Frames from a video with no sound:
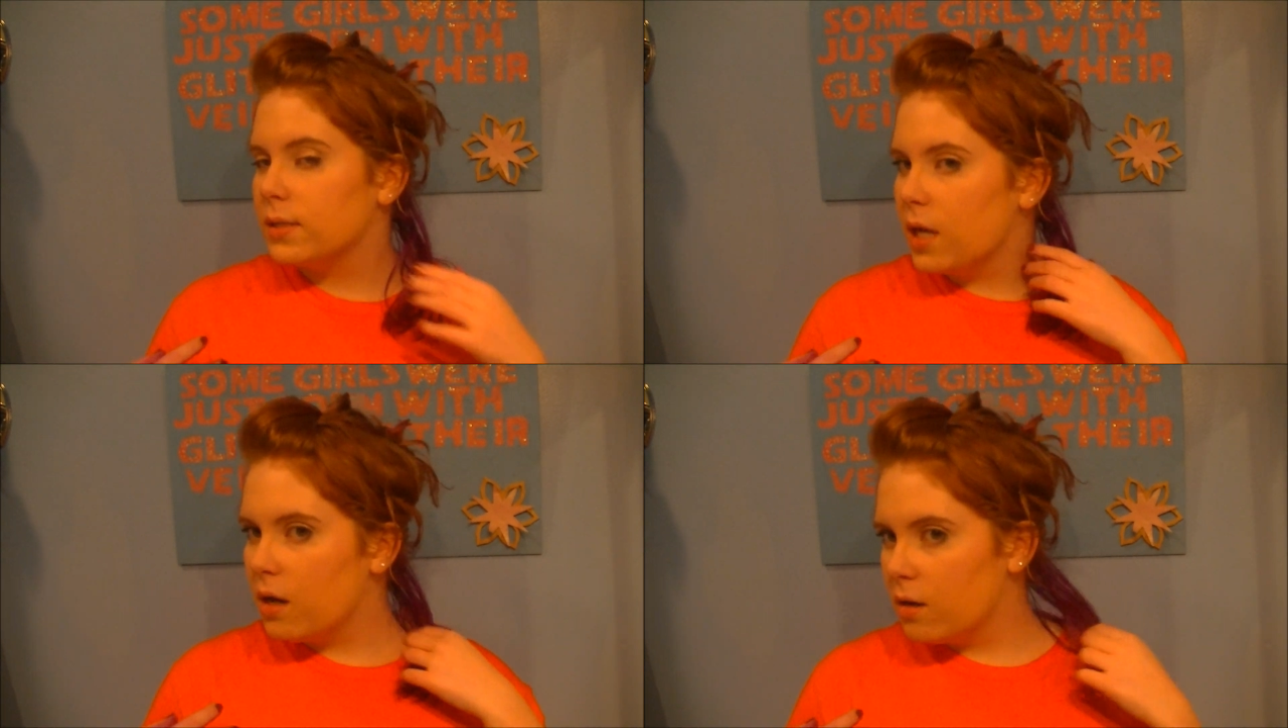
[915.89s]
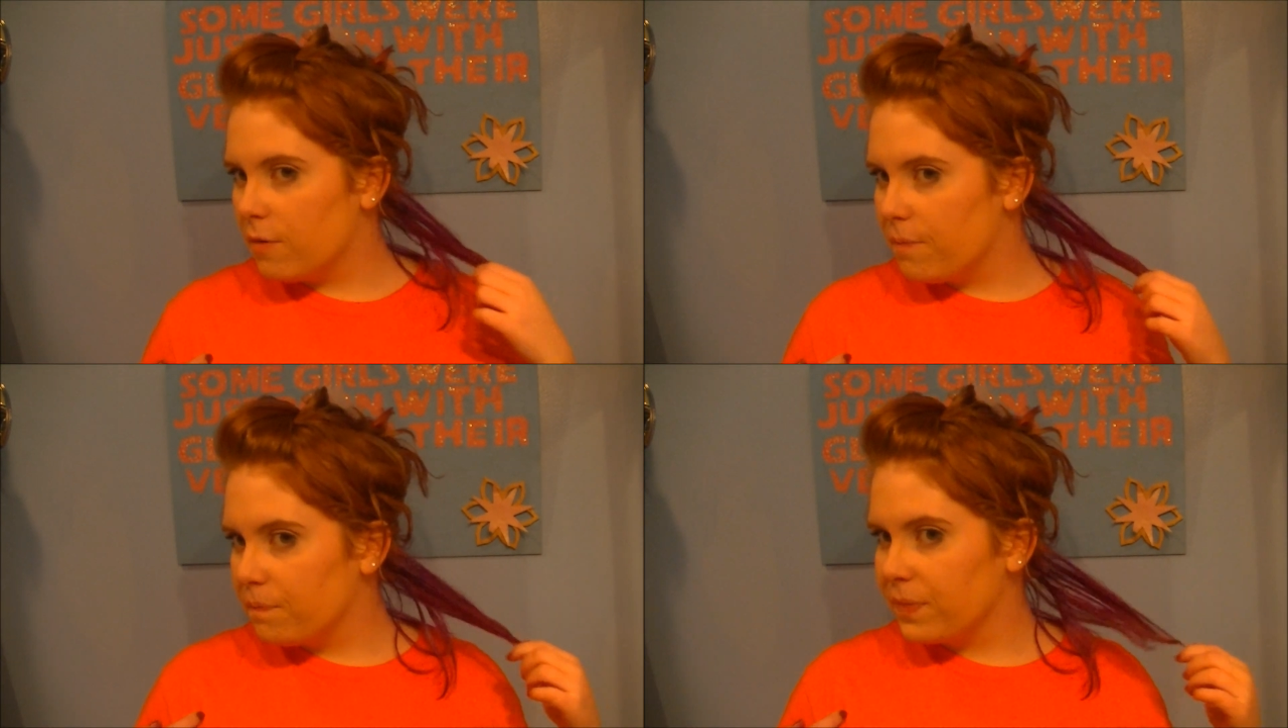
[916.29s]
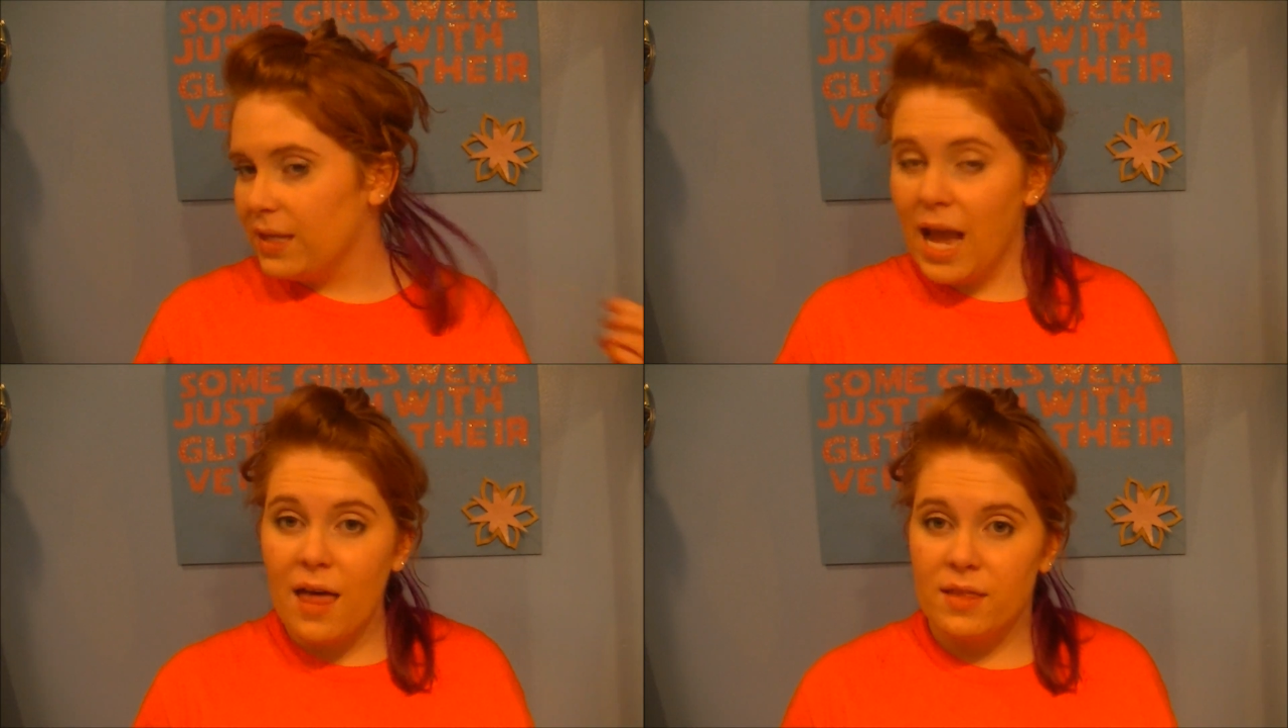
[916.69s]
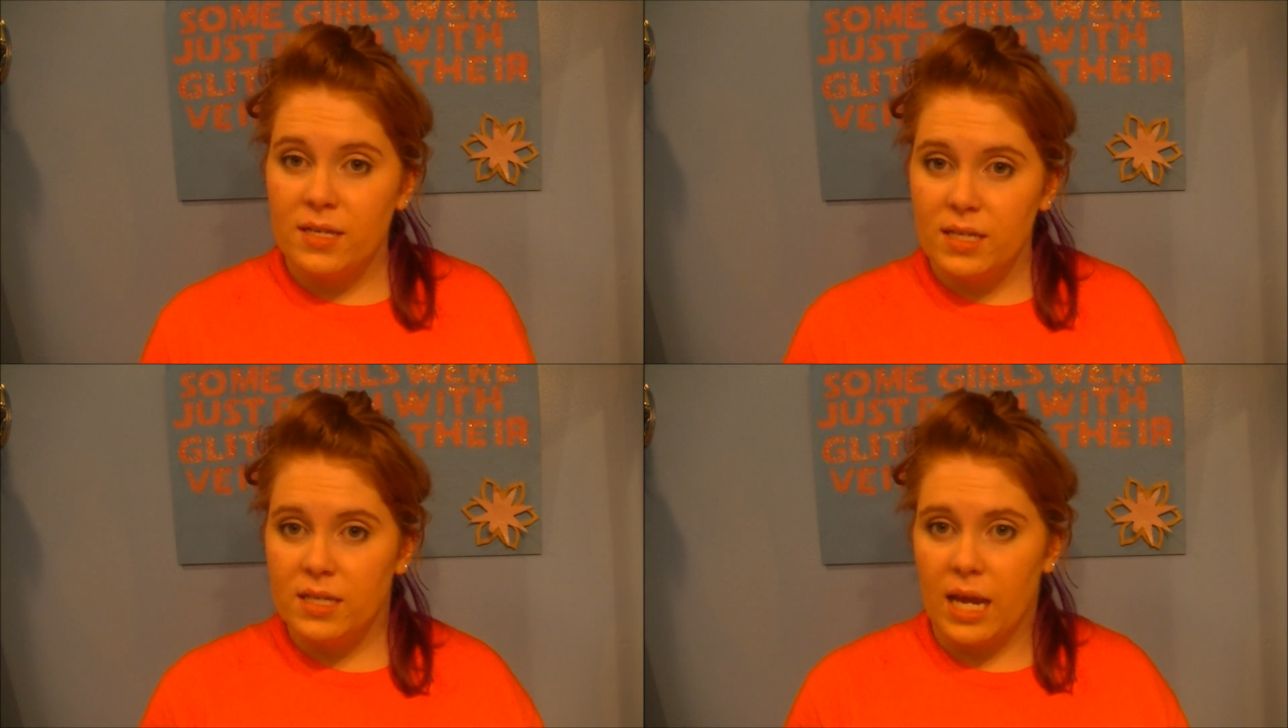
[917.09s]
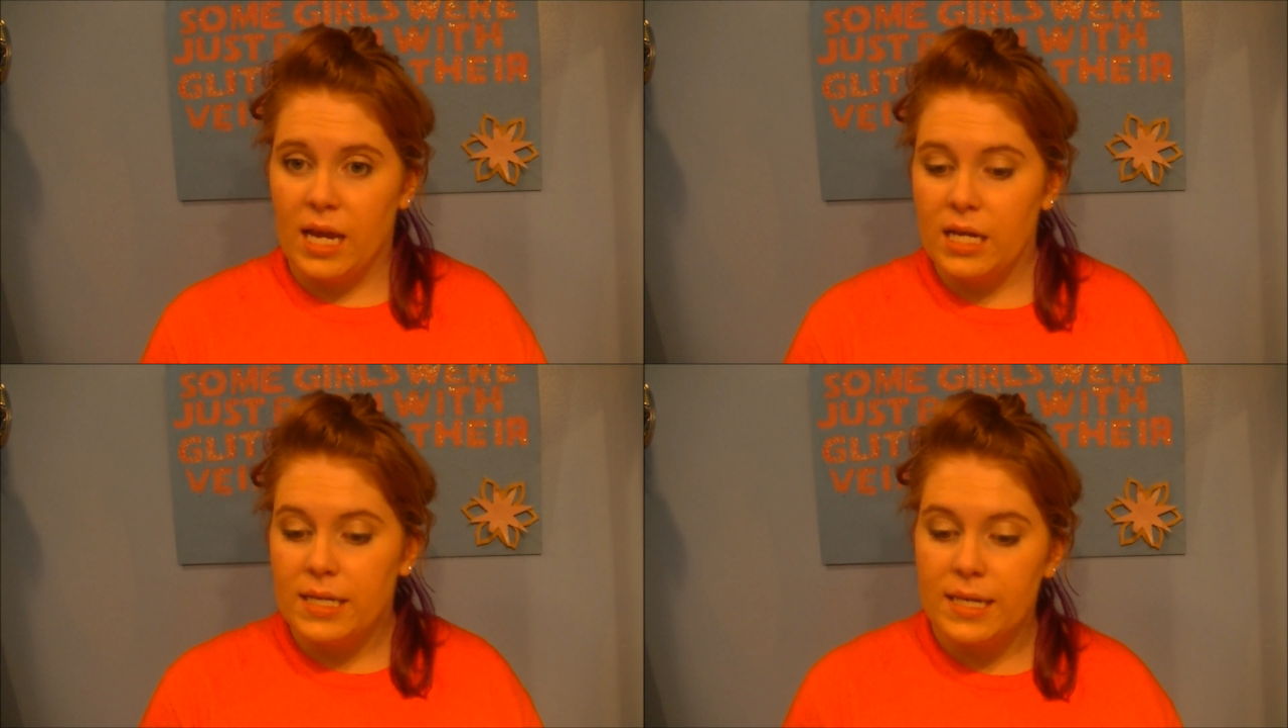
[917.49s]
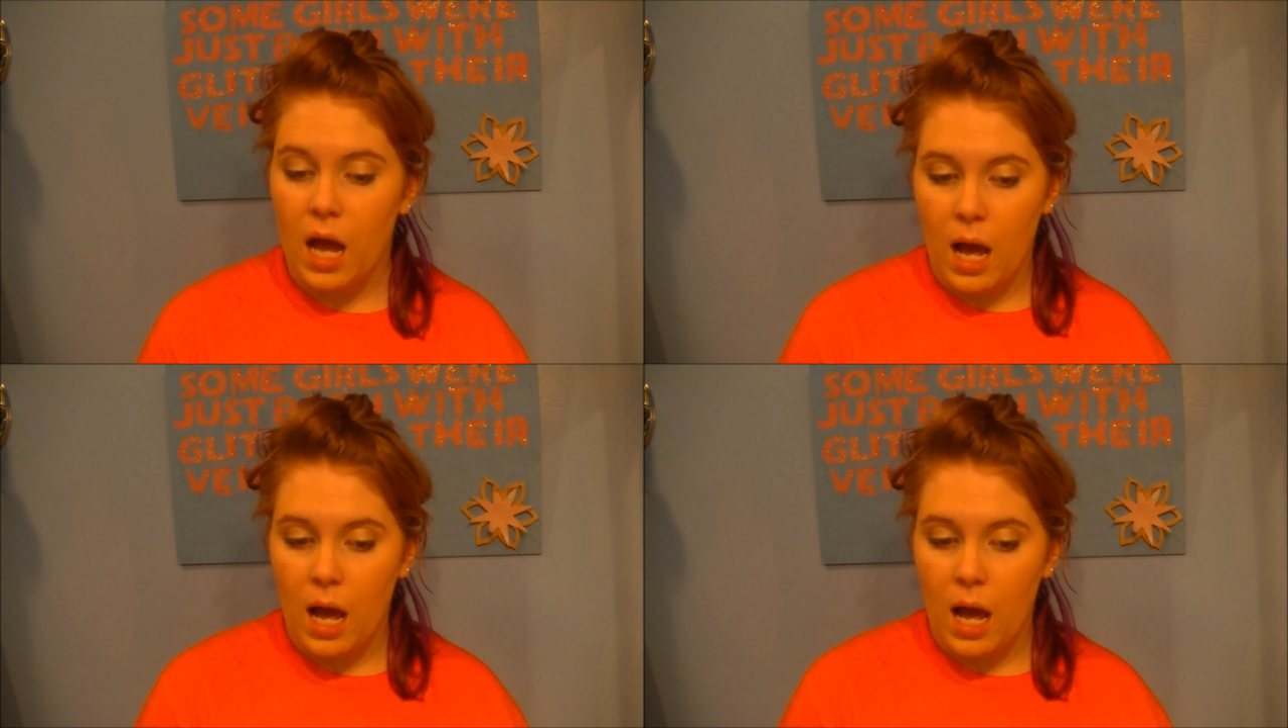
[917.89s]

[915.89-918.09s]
So, yeah, this is it.